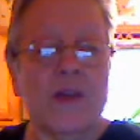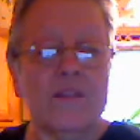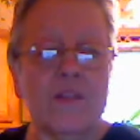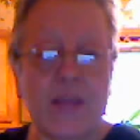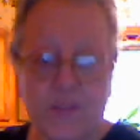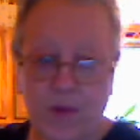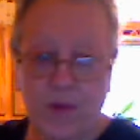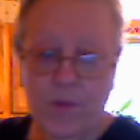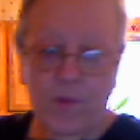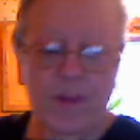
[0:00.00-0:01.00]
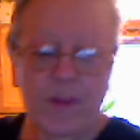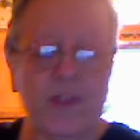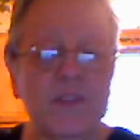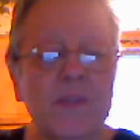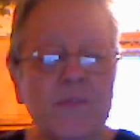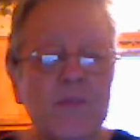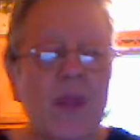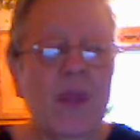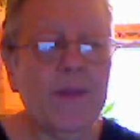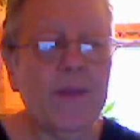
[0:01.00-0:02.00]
Okay, so that's what I'm going to be using.